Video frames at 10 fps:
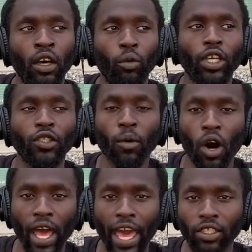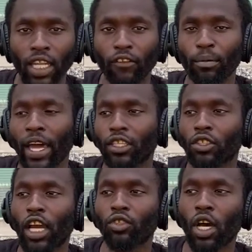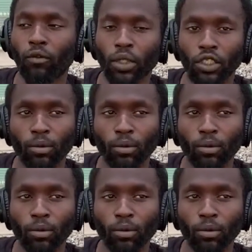with a small action. Everybody starts off with